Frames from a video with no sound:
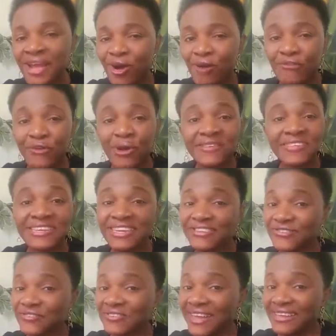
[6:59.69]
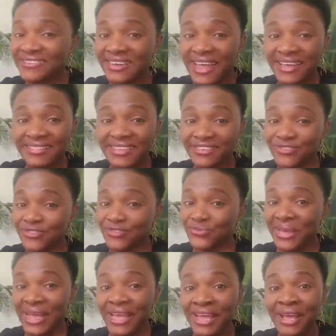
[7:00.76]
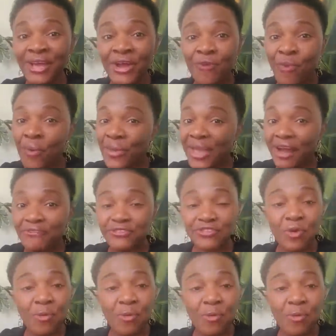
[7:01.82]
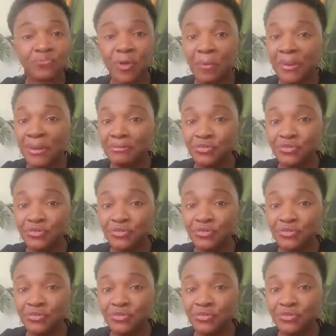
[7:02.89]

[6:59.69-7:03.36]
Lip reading: Of course, in a society like this today, when we have so much problems